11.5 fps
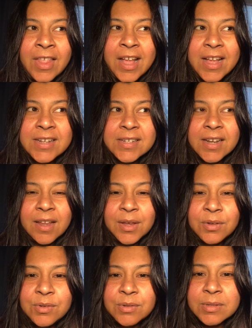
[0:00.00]
until I
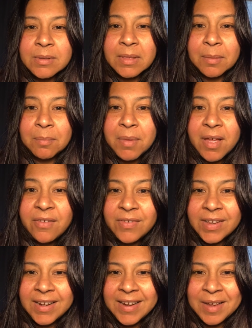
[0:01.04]
could do something
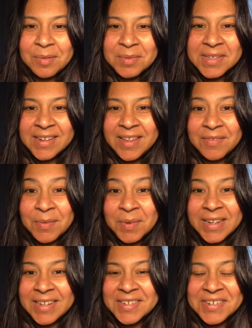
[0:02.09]
perfectly, I wasn't even
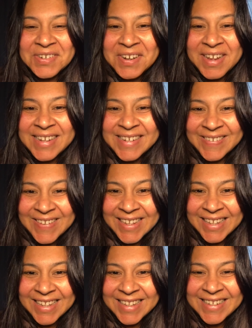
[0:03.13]
willing to try doing
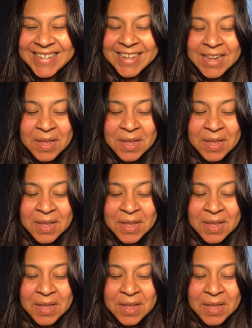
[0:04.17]
it,